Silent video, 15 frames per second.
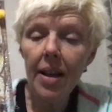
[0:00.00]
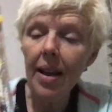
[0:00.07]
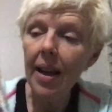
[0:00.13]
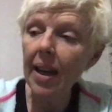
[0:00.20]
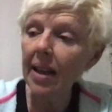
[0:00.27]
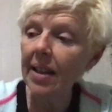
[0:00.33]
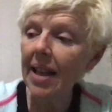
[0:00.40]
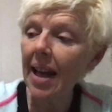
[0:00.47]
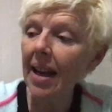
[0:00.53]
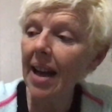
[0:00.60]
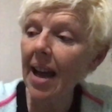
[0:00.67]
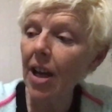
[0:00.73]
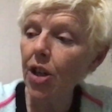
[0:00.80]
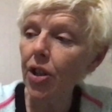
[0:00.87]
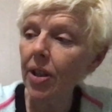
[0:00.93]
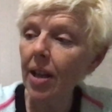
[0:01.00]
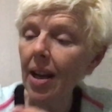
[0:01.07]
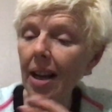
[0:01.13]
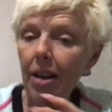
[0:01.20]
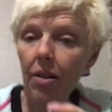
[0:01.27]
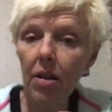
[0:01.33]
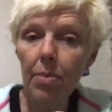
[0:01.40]
And that actually
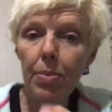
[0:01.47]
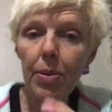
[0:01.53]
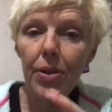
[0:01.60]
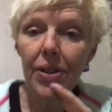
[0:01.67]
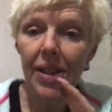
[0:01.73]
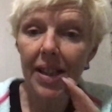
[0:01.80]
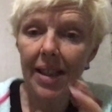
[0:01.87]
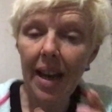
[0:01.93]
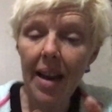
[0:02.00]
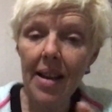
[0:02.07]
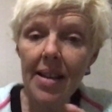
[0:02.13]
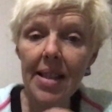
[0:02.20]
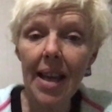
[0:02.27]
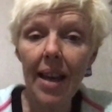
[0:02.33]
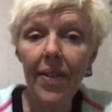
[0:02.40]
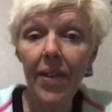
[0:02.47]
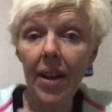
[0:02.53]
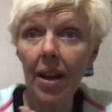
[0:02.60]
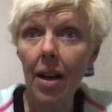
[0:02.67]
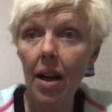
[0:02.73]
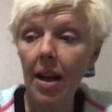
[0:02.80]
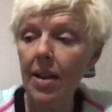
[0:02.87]
I crumpled, stained, and then
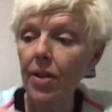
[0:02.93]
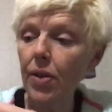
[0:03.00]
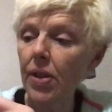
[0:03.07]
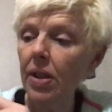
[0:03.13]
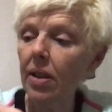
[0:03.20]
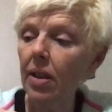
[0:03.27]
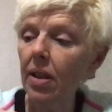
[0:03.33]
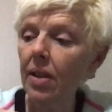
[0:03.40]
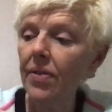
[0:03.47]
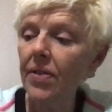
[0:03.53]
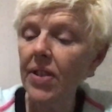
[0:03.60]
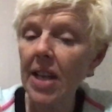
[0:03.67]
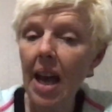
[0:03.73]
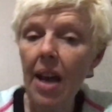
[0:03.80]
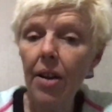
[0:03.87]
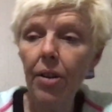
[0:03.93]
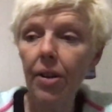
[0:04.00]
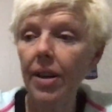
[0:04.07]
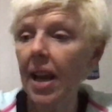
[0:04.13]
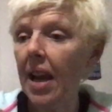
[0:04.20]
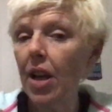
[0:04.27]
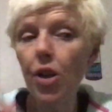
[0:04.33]
I used a little of
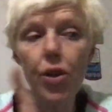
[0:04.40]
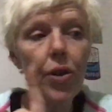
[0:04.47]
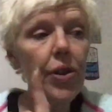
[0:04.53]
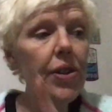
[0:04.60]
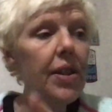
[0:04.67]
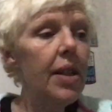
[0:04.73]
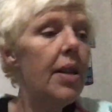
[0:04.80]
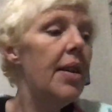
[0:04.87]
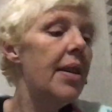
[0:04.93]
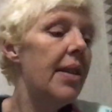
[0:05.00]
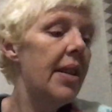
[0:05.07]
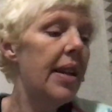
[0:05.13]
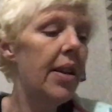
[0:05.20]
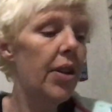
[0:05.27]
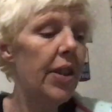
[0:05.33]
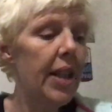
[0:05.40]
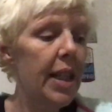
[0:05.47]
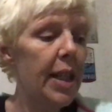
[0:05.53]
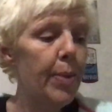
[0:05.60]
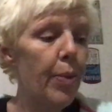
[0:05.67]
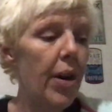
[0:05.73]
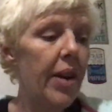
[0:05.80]
Tattered Angels, the gilding
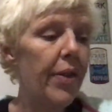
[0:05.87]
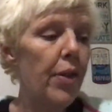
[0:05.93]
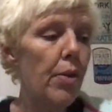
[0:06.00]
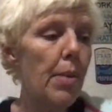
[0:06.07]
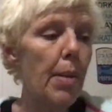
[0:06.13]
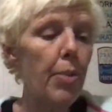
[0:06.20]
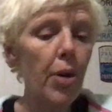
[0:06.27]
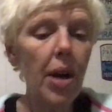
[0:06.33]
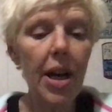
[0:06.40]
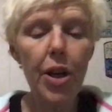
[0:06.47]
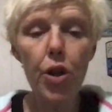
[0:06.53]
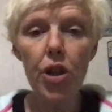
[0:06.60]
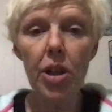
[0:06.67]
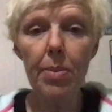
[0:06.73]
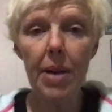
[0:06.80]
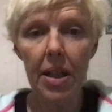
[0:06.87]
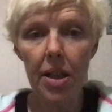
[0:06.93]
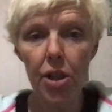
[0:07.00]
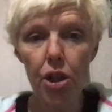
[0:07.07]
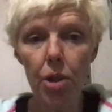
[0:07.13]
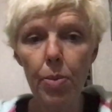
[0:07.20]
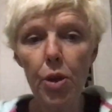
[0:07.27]
spray. If you remember, I usually make this
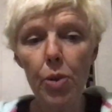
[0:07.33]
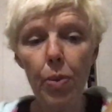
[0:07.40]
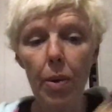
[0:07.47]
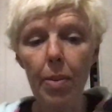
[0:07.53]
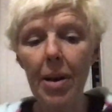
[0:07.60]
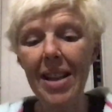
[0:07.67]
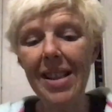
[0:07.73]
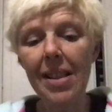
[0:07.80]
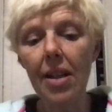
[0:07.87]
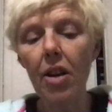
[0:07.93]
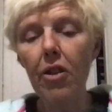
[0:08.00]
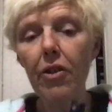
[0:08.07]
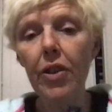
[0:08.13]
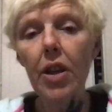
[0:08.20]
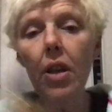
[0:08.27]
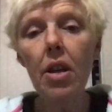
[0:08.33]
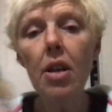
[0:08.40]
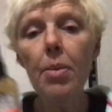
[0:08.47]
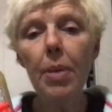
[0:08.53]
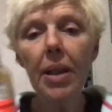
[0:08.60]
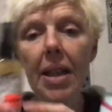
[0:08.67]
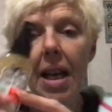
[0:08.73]
shimmer spray myself,
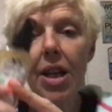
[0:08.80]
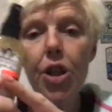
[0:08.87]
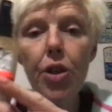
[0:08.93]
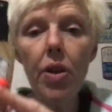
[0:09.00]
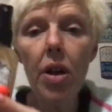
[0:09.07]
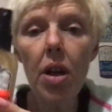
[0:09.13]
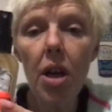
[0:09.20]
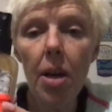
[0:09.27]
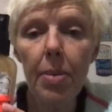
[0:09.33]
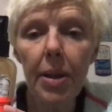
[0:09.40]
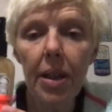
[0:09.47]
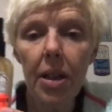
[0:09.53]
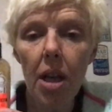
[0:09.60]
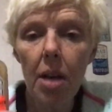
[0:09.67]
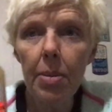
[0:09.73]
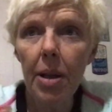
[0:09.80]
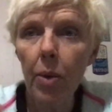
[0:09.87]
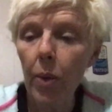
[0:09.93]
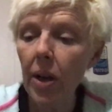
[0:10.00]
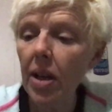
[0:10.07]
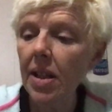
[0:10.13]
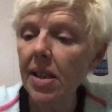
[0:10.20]
but last year at Hobby Lobby, it
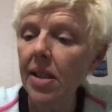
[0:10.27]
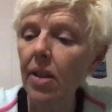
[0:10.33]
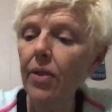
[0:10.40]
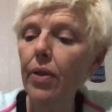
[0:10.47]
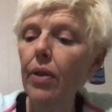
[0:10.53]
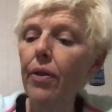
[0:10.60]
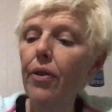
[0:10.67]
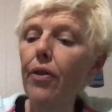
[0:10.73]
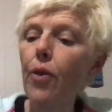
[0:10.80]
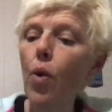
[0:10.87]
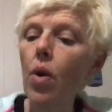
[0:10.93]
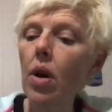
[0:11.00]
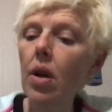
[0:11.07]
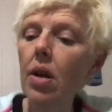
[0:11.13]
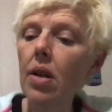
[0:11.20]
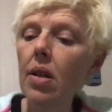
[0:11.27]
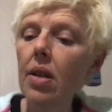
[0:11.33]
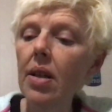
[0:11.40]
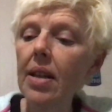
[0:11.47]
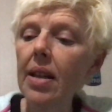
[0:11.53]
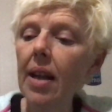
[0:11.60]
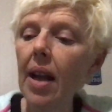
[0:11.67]
went on sale from
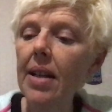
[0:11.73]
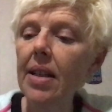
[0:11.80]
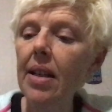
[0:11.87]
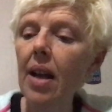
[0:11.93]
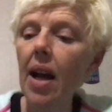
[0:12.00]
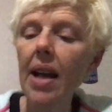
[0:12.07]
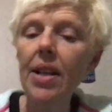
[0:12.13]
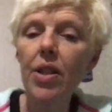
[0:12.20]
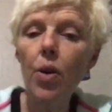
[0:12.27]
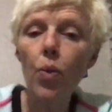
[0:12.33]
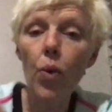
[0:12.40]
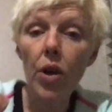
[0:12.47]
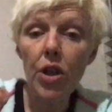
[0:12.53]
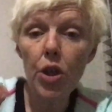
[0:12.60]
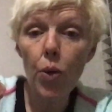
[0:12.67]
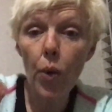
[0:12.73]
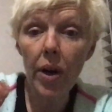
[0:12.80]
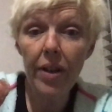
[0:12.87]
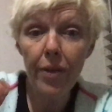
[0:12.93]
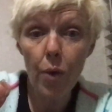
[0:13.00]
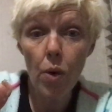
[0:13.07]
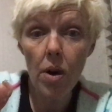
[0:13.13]
$4.99 to
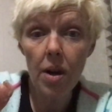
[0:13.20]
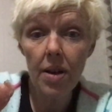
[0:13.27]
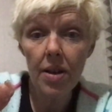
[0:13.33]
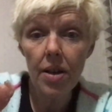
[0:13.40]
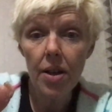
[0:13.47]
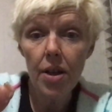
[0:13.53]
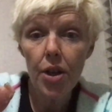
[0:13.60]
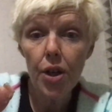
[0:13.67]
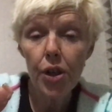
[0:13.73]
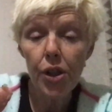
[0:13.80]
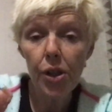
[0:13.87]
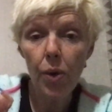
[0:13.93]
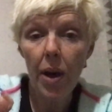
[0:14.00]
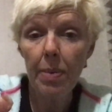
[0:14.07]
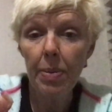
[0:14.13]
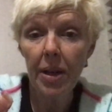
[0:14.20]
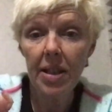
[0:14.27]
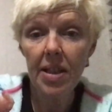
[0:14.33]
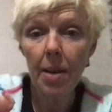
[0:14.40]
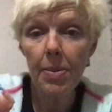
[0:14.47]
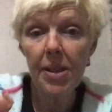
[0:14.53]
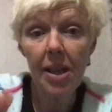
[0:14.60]
$124. So I picked
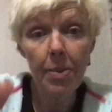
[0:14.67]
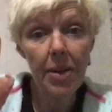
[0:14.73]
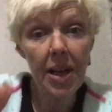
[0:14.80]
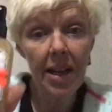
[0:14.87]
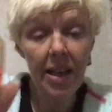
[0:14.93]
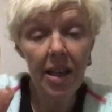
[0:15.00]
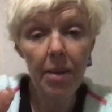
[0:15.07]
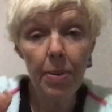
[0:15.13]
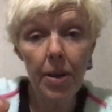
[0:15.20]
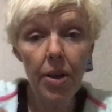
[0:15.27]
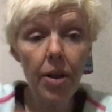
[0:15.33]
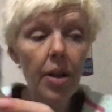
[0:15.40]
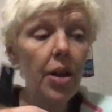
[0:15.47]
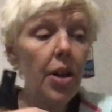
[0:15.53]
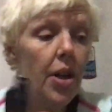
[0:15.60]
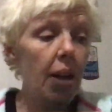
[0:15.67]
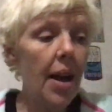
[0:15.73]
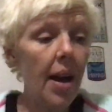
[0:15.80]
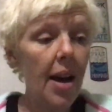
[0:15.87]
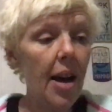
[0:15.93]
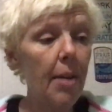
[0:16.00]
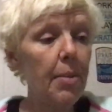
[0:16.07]
up some that I keep here.
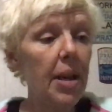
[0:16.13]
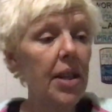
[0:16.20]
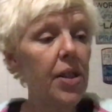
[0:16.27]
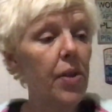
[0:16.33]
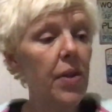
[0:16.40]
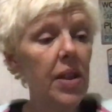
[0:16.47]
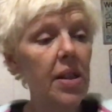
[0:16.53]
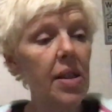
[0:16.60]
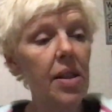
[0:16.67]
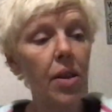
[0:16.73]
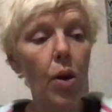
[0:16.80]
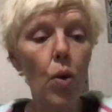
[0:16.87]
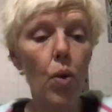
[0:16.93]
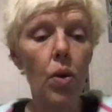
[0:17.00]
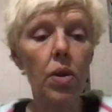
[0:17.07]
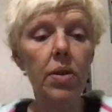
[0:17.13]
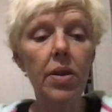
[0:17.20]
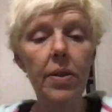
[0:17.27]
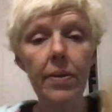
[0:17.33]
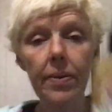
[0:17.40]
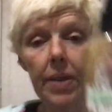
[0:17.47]
And so this is the gold.